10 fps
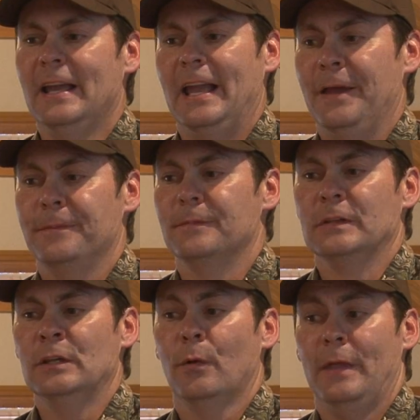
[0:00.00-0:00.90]
And,
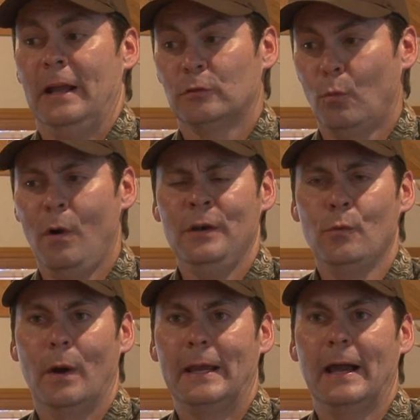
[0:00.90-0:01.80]
you know, that's
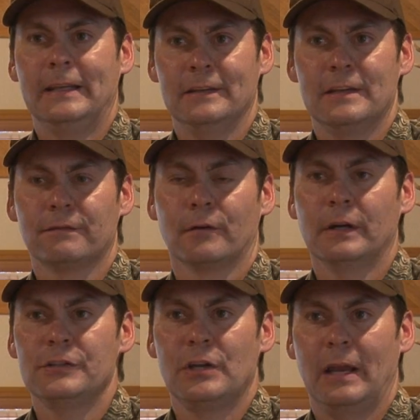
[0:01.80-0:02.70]
one way I can
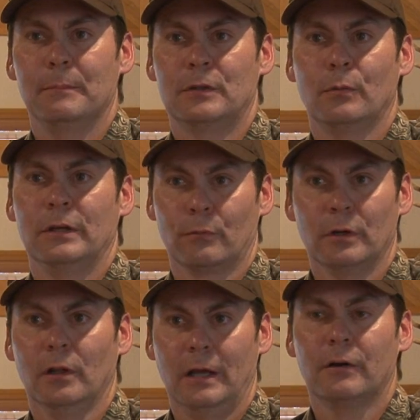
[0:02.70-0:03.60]
differentiate between a
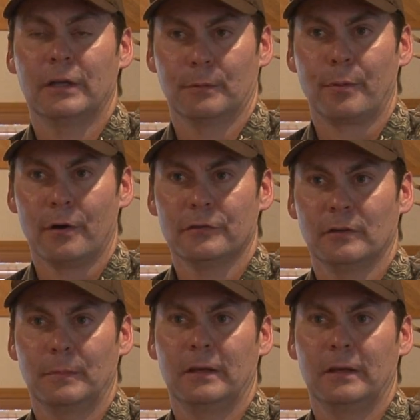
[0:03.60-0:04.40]
real elk and a person,